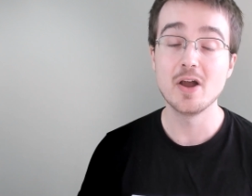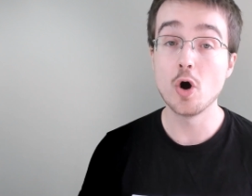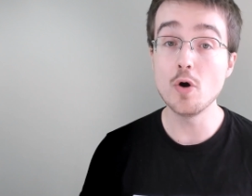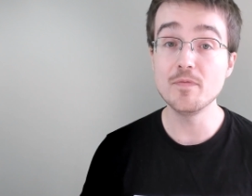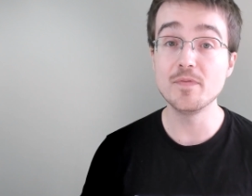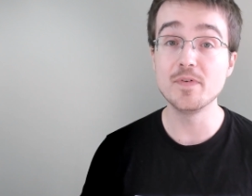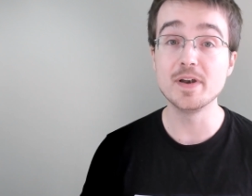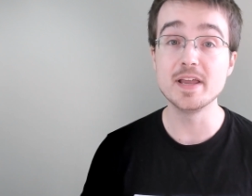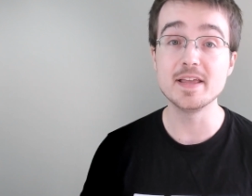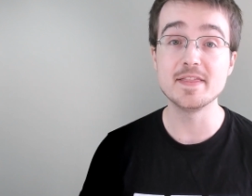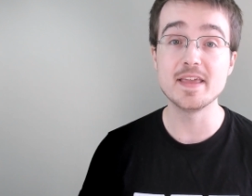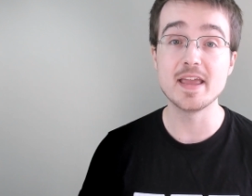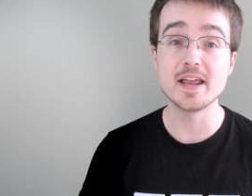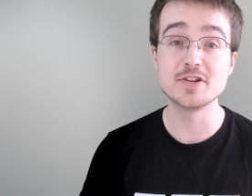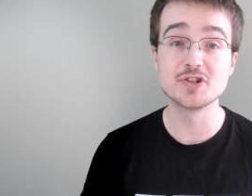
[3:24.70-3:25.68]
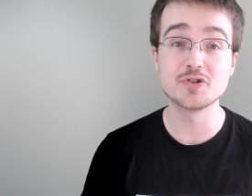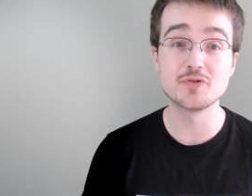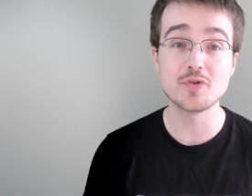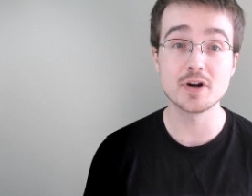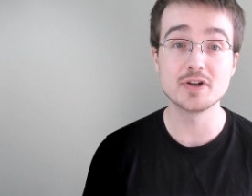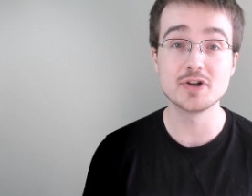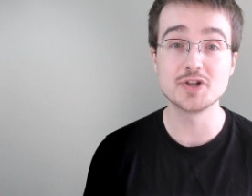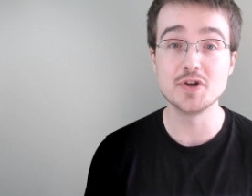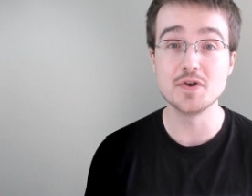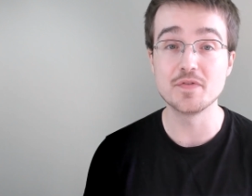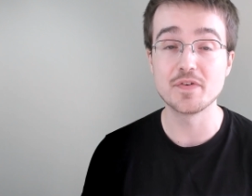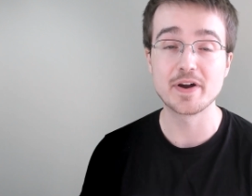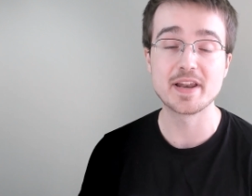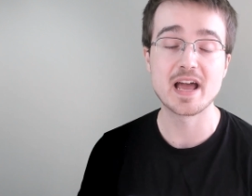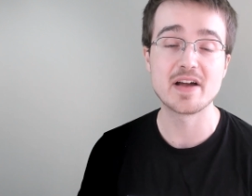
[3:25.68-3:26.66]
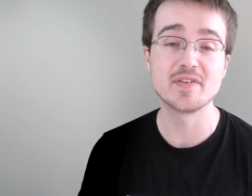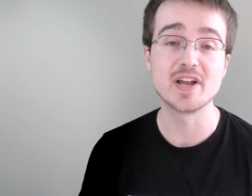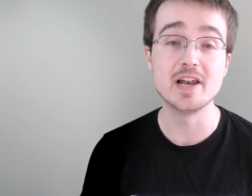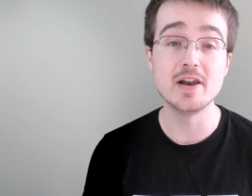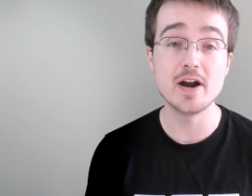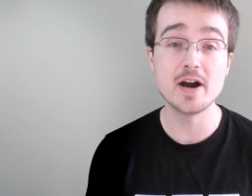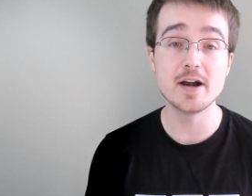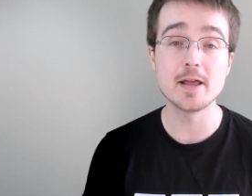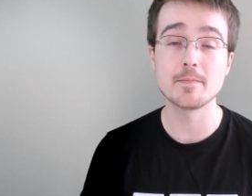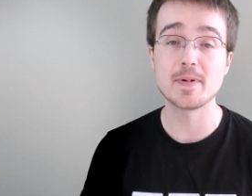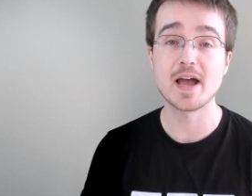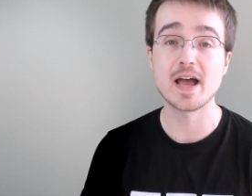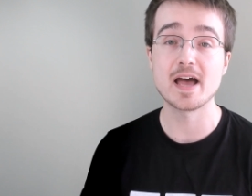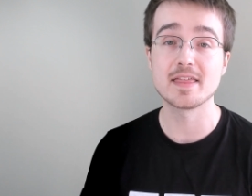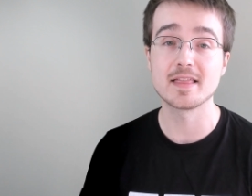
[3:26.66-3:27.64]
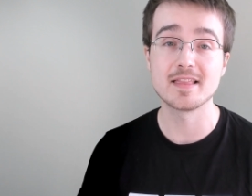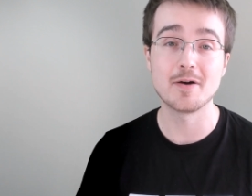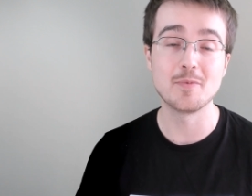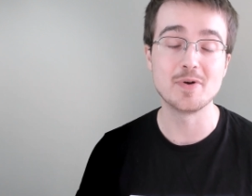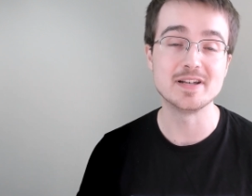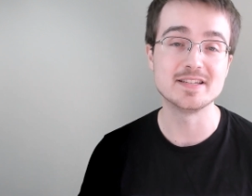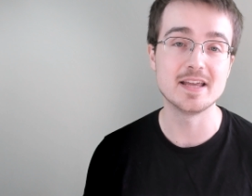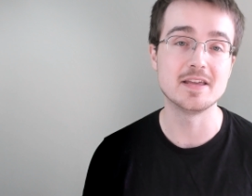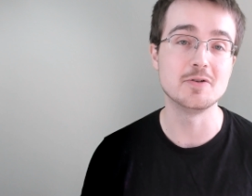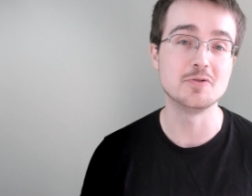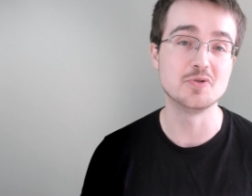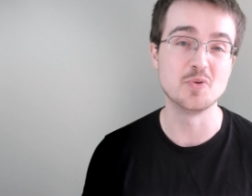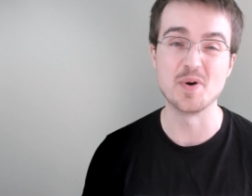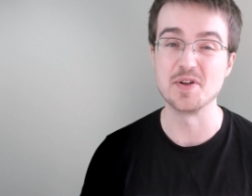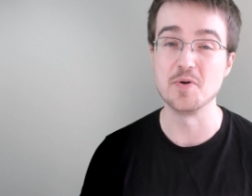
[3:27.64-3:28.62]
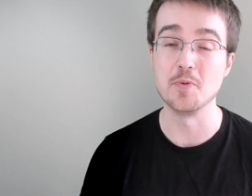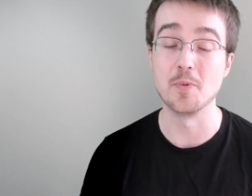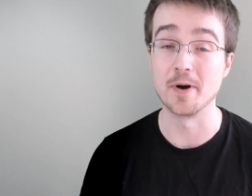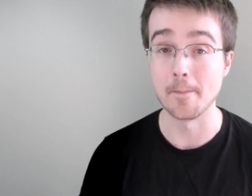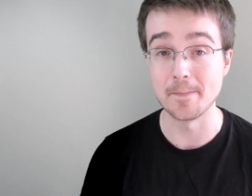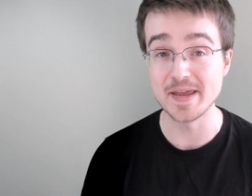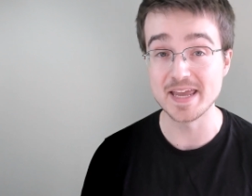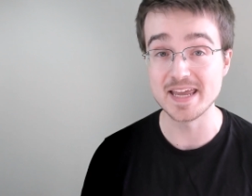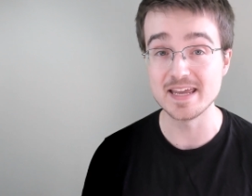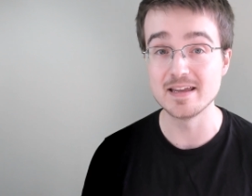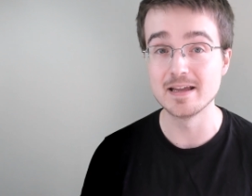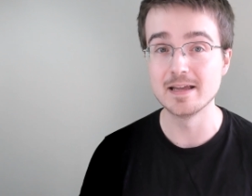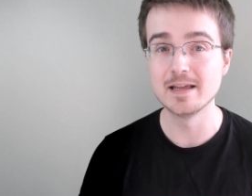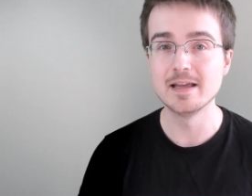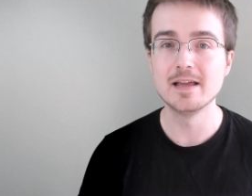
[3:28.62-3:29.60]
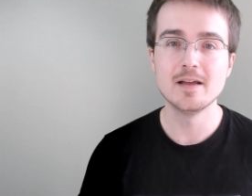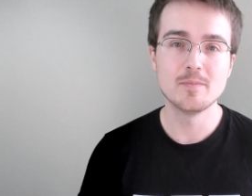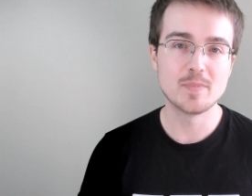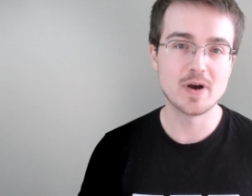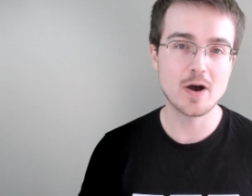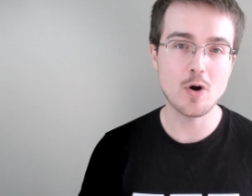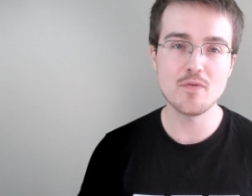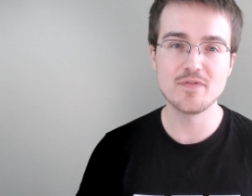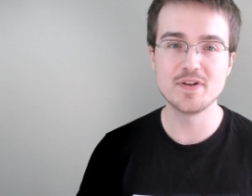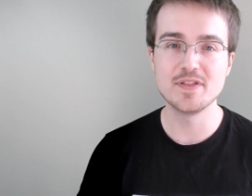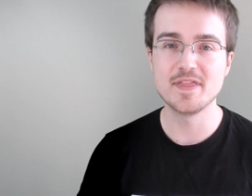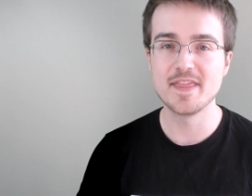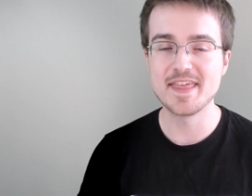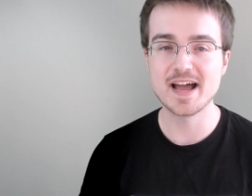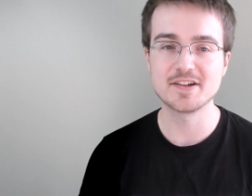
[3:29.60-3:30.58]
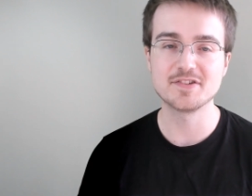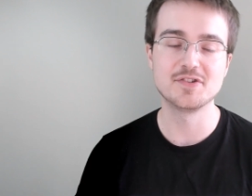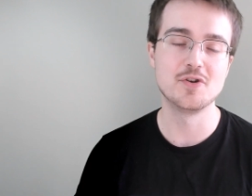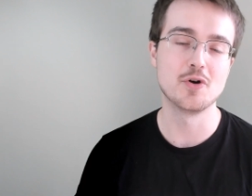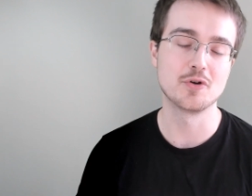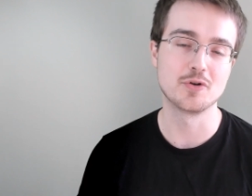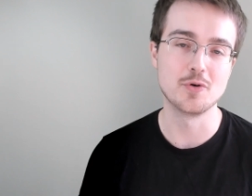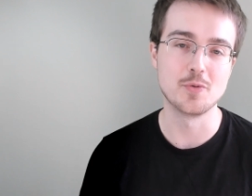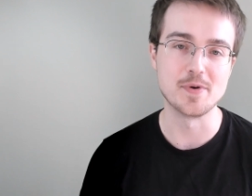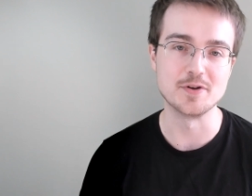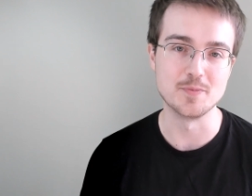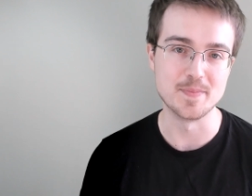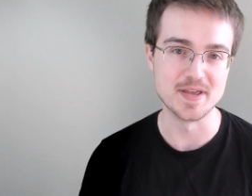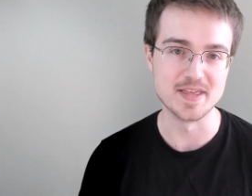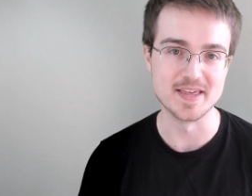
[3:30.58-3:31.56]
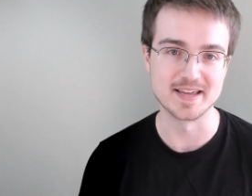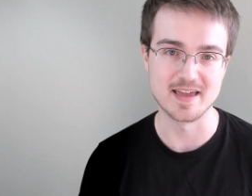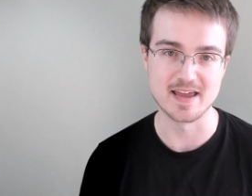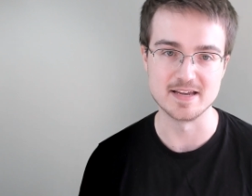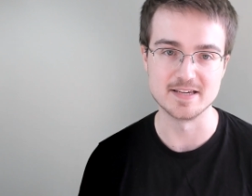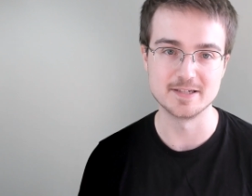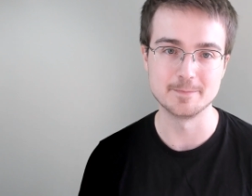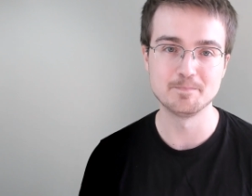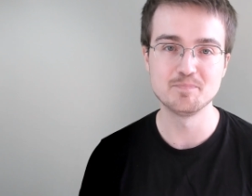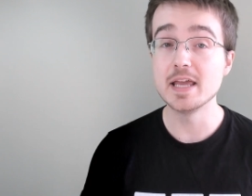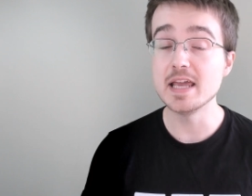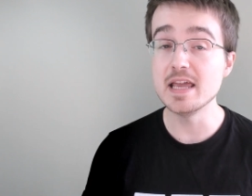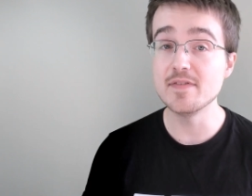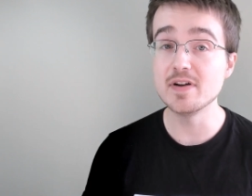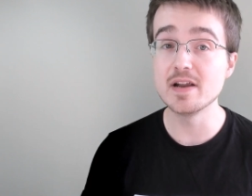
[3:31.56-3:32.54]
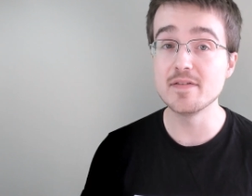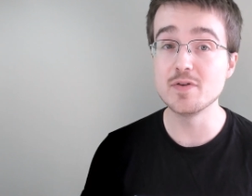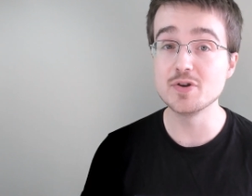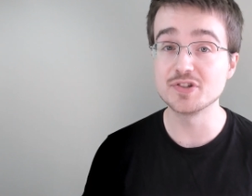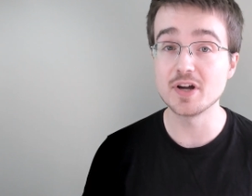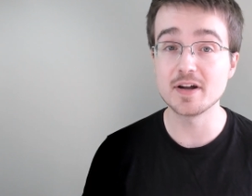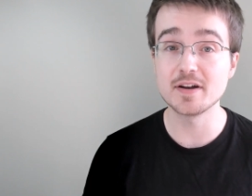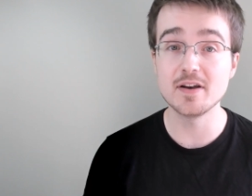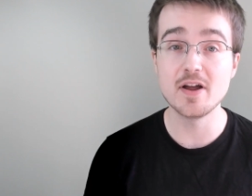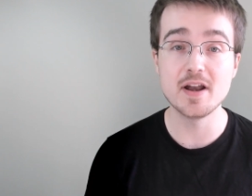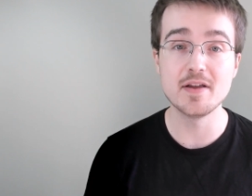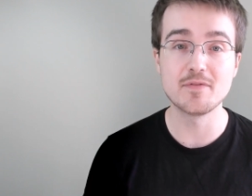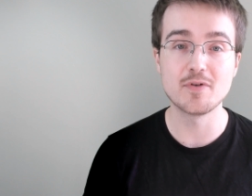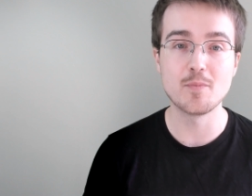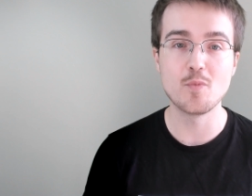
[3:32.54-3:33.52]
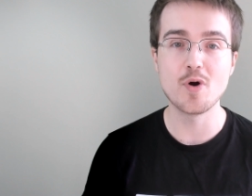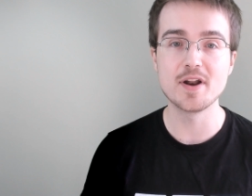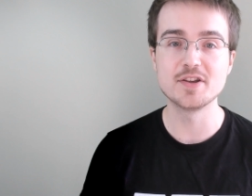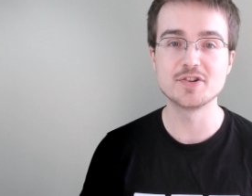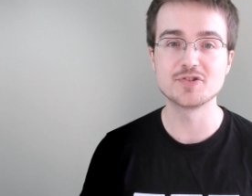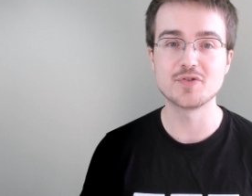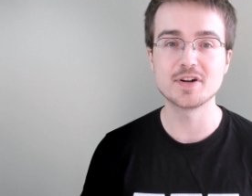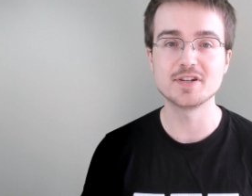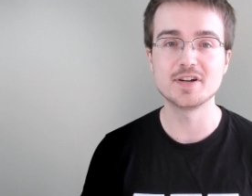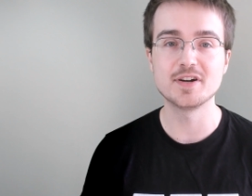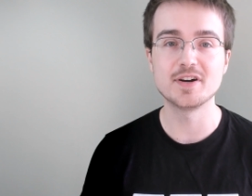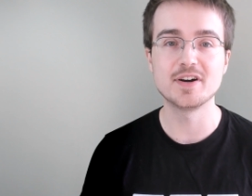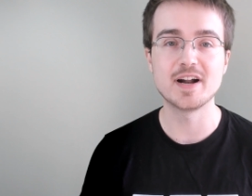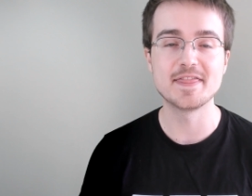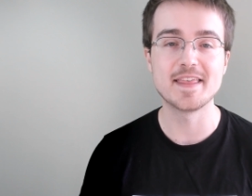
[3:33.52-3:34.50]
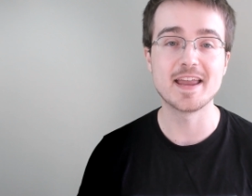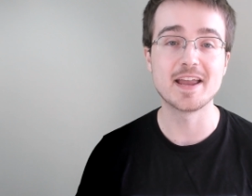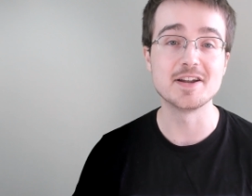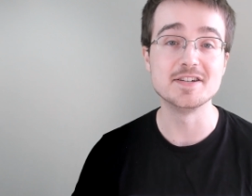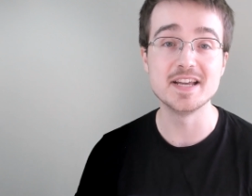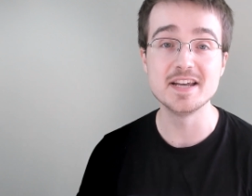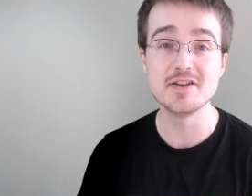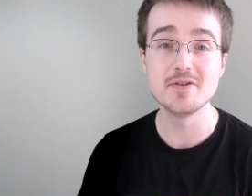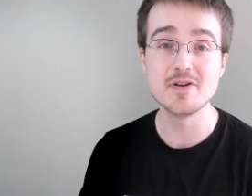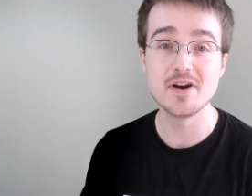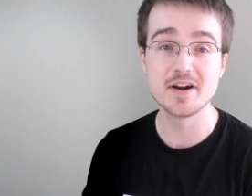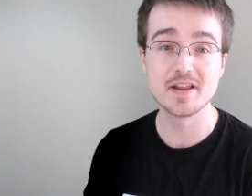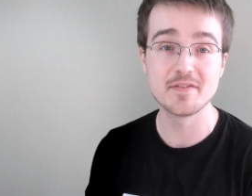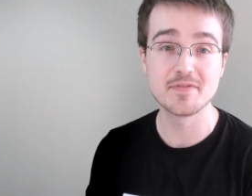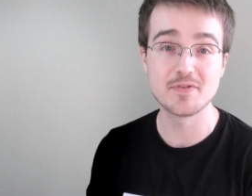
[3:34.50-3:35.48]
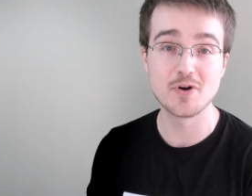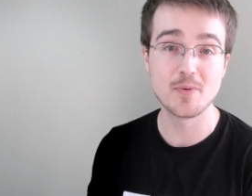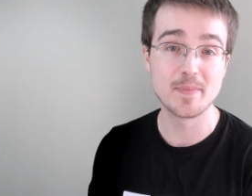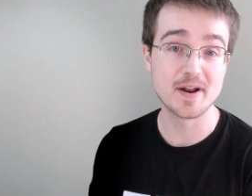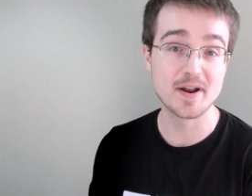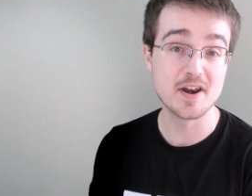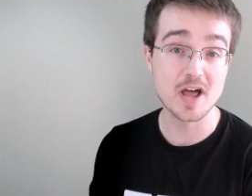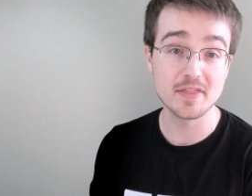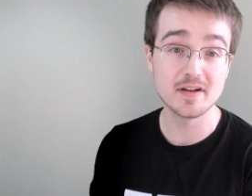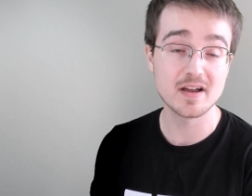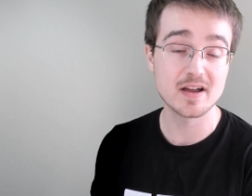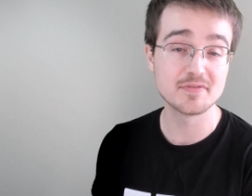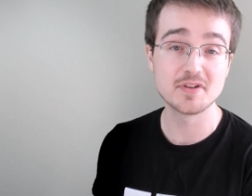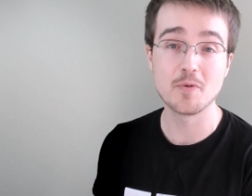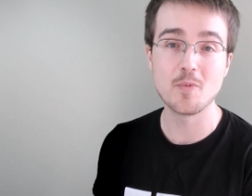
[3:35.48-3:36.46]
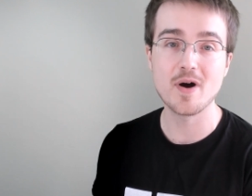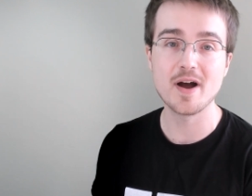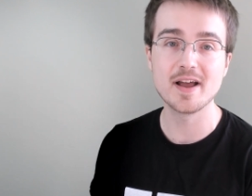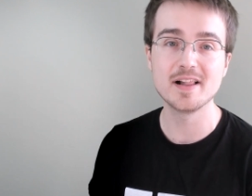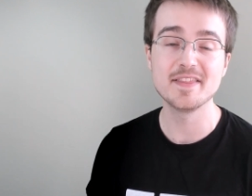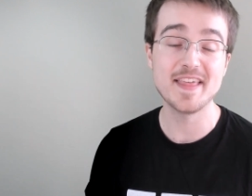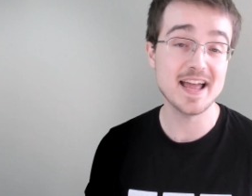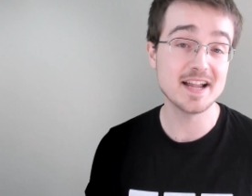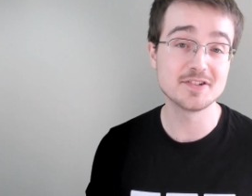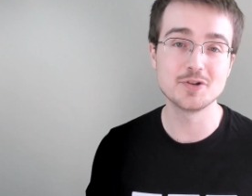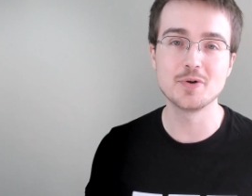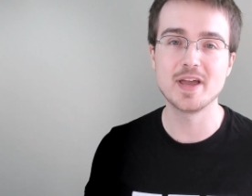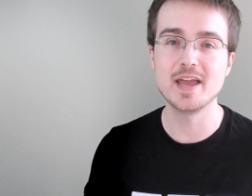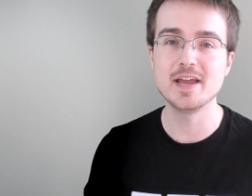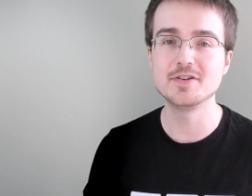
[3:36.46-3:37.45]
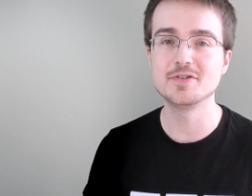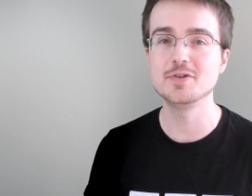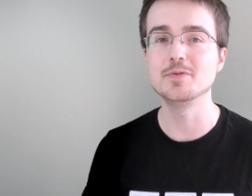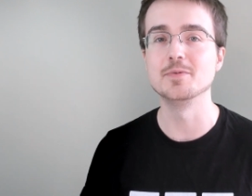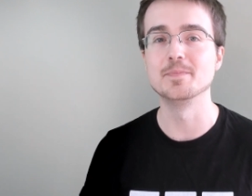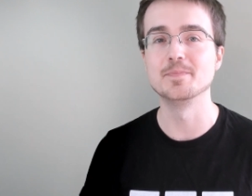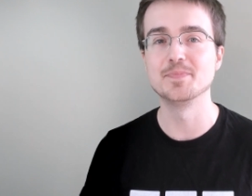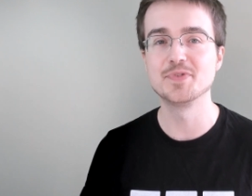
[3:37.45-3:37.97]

Hopefully, the instructors you find have a learning path that will take you to where you want to be, but often that's not going to be the case. Even if you start learning from one instructor and then continue learning from another after a while, that's okay too.